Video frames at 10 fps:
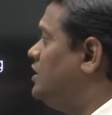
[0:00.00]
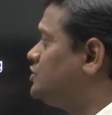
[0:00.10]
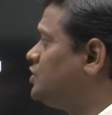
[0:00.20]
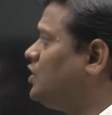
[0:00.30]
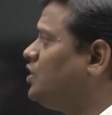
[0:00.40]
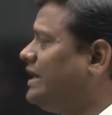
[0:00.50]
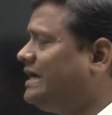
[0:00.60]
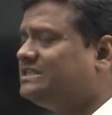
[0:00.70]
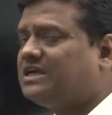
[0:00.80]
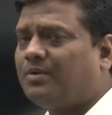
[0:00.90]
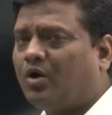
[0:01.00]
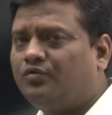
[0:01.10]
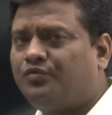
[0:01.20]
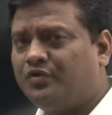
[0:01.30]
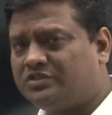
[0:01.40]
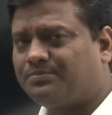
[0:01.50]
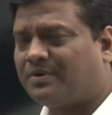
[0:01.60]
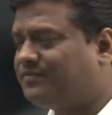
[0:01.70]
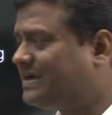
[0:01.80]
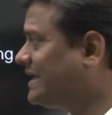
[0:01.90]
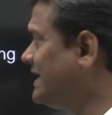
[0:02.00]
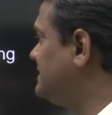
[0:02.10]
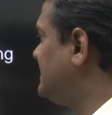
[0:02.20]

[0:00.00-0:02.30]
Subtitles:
So it is about future perfect tense,